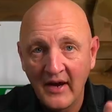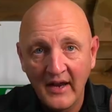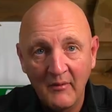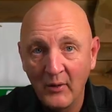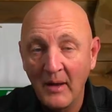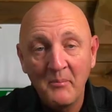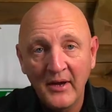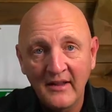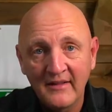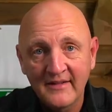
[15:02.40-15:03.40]
iron, well, I'm
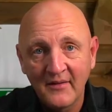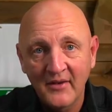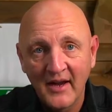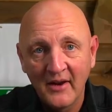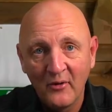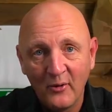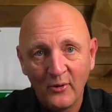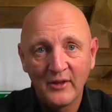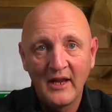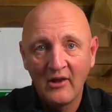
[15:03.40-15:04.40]
picking the seven iron
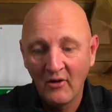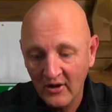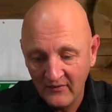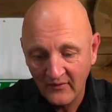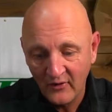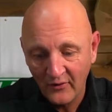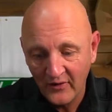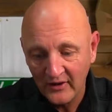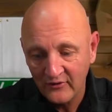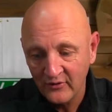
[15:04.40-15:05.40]
all day long if I've got
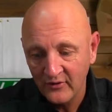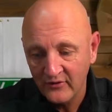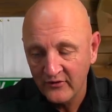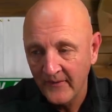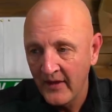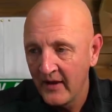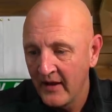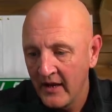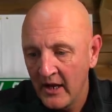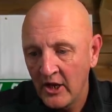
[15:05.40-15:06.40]
that choice.
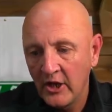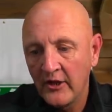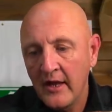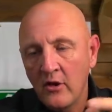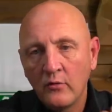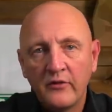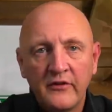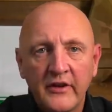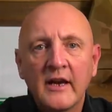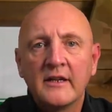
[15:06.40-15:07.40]
You then go to
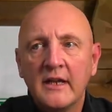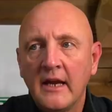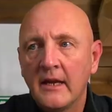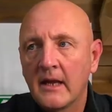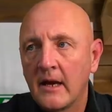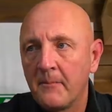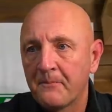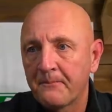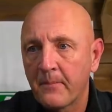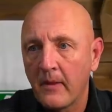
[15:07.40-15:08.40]
this idea that
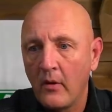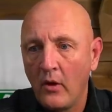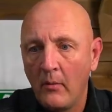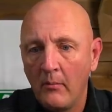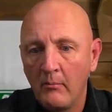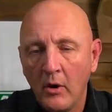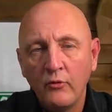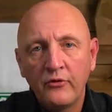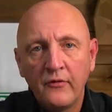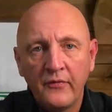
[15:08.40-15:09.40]

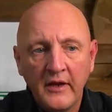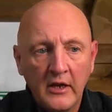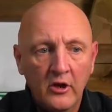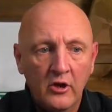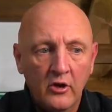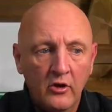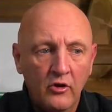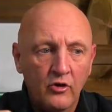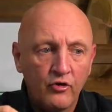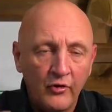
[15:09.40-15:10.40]
most of the
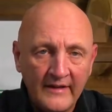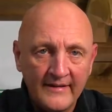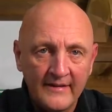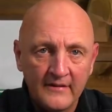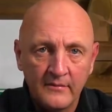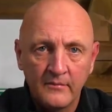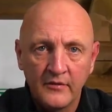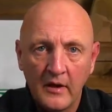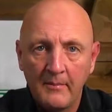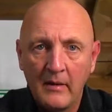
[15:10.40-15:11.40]

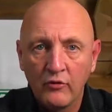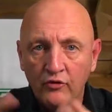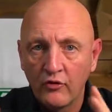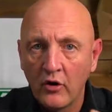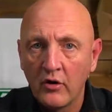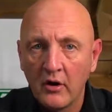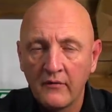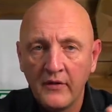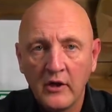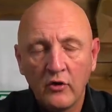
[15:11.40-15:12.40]
criticisms about stronger
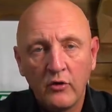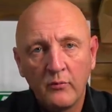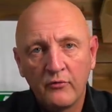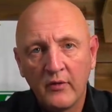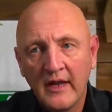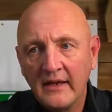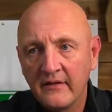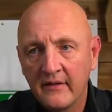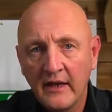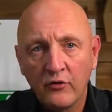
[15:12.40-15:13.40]
lofted clubs
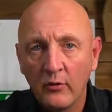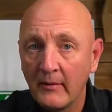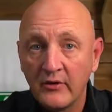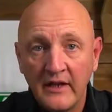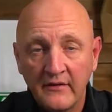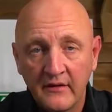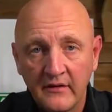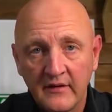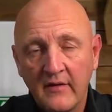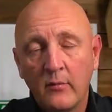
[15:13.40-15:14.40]
relates to it's all about
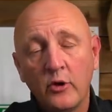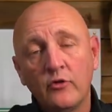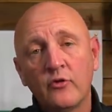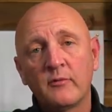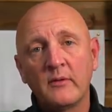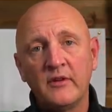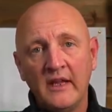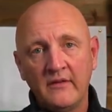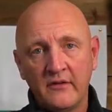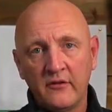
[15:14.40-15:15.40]
distance. Everybody talks about
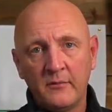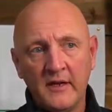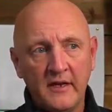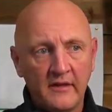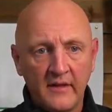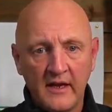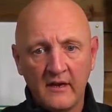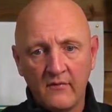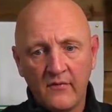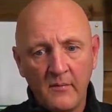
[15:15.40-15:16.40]
distance being the
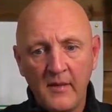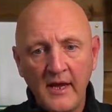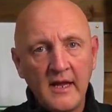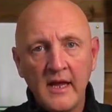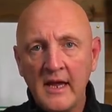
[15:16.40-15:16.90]
thing, and for me,